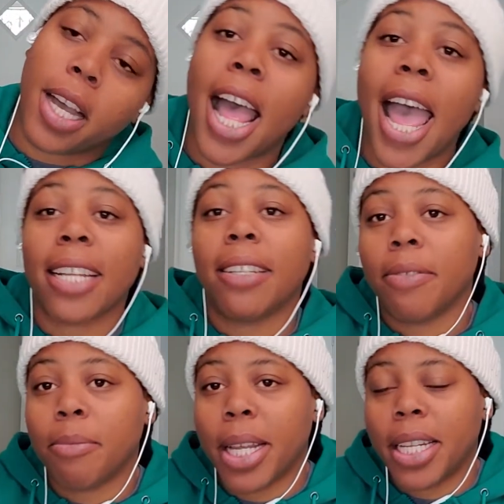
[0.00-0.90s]

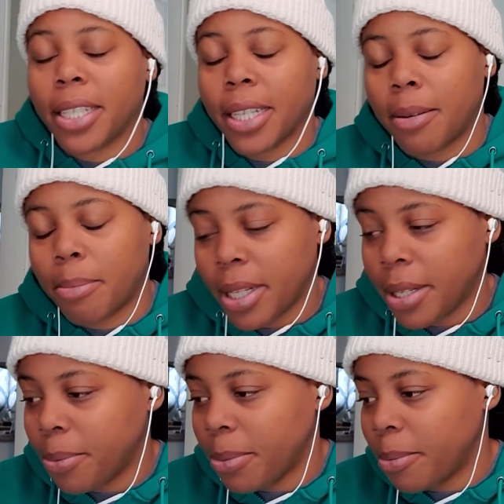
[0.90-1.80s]
active managing
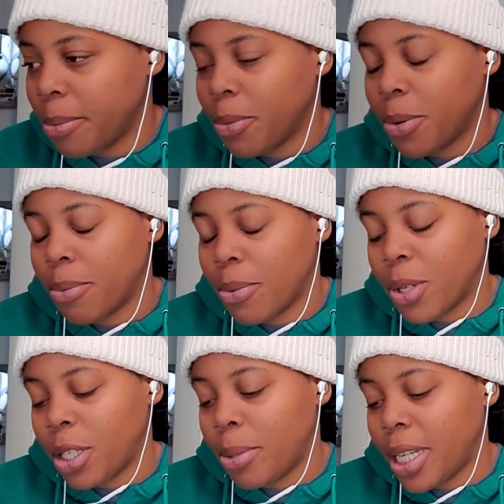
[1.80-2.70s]
company,
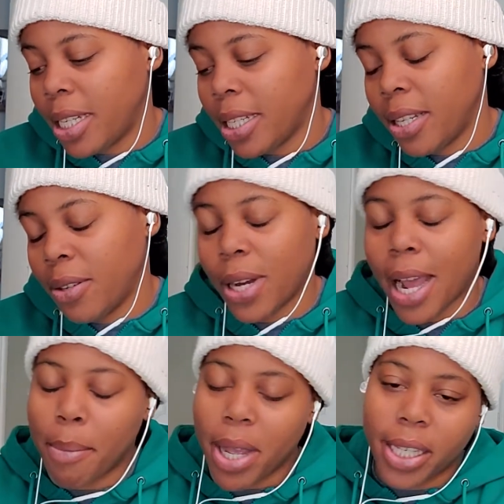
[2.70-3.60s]
which means, or
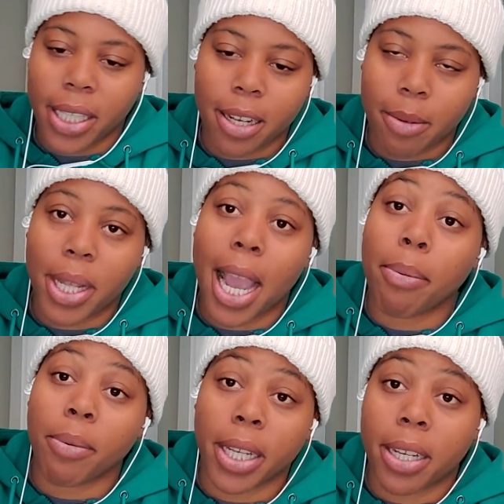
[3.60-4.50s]
not managing company,
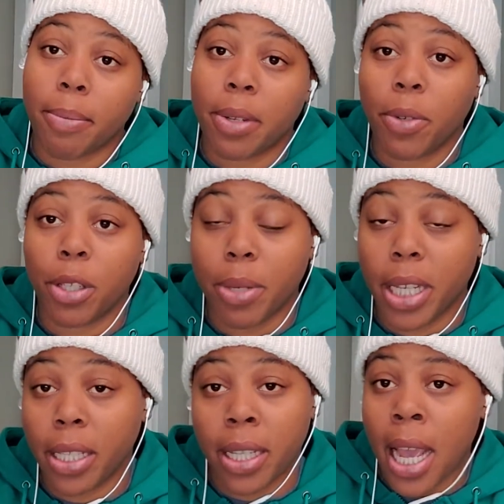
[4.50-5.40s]
operating company, which
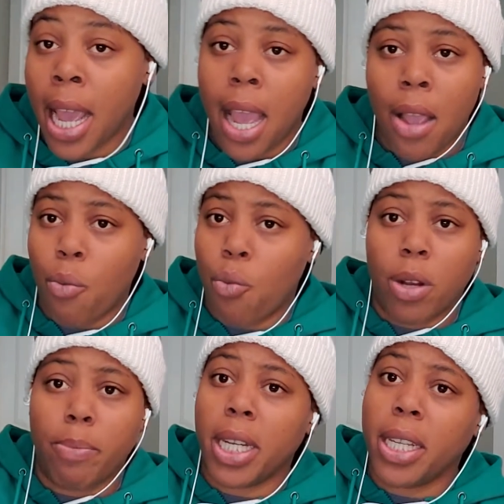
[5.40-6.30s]
means
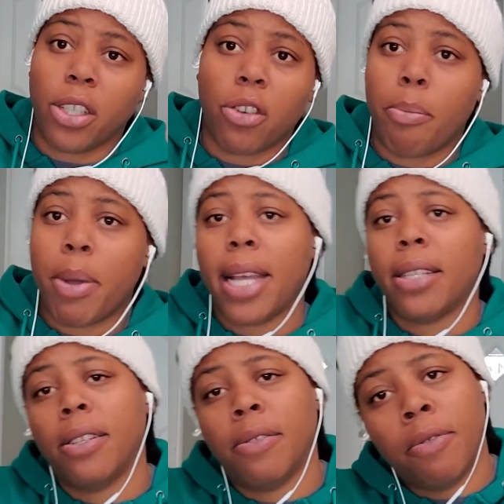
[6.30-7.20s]
one money is all
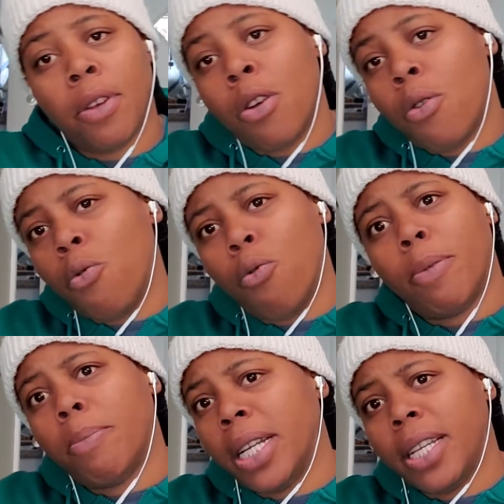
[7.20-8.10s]
passive,
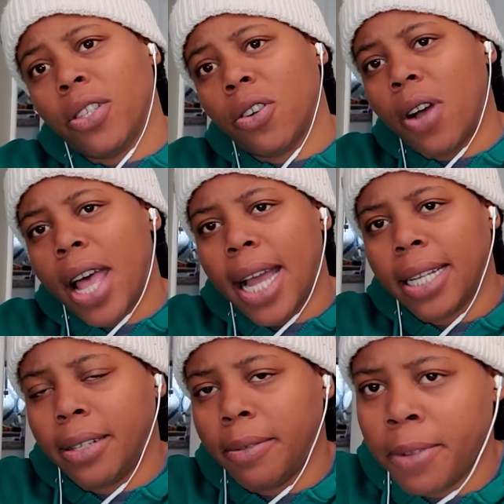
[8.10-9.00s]
one money is all
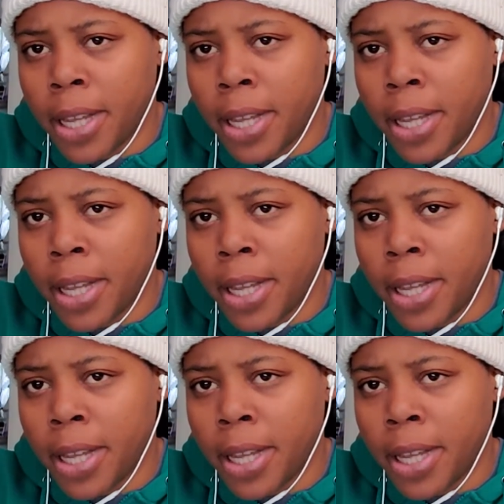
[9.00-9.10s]
active.